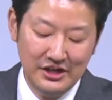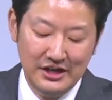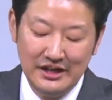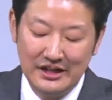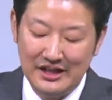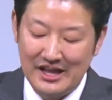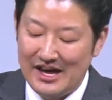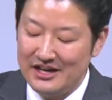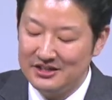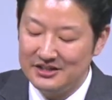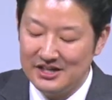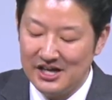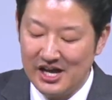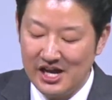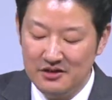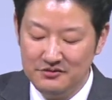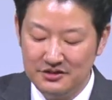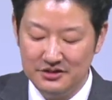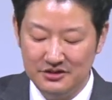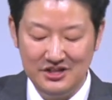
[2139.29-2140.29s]
a lot of
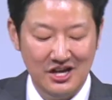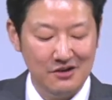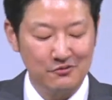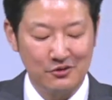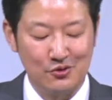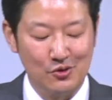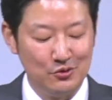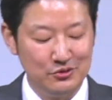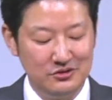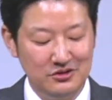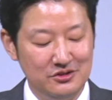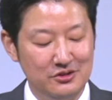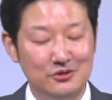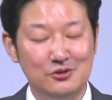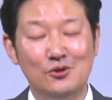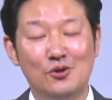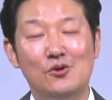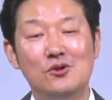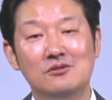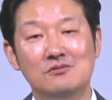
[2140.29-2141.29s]
times, never go to the
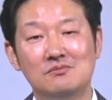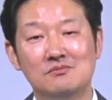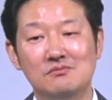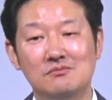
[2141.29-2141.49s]
Lord.